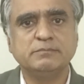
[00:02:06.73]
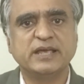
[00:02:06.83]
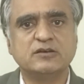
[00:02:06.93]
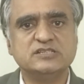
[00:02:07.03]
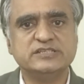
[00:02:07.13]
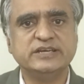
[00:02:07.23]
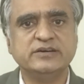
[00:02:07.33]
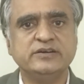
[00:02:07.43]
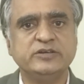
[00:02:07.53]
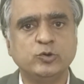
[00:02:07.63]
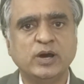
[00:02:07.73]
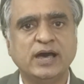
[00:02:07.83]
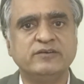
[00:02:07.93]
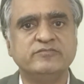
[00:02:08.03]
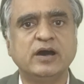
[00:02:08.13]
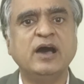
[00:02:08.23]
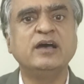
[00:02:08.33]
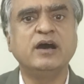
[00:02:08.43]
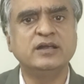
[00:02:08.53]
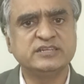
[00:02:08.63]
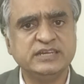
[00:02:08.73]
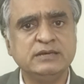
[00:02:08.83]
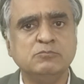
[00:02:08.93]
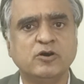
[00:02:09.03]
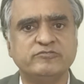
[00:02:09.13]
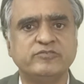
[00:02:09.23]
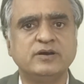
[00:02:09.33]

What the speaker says: because here you have a team of